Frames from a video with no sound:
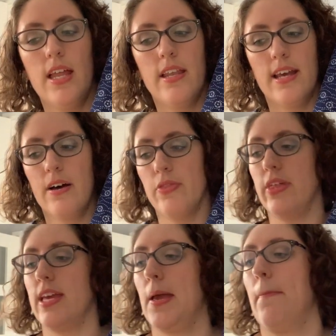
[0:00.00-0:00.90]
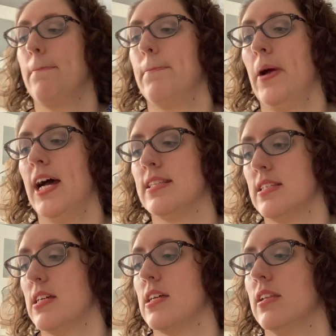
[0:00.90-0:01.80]
Now, the
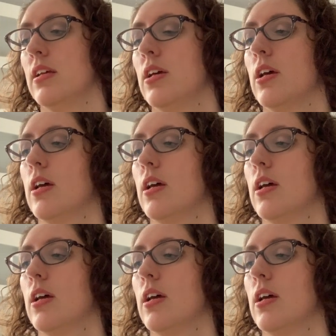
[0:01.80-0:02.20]
pattern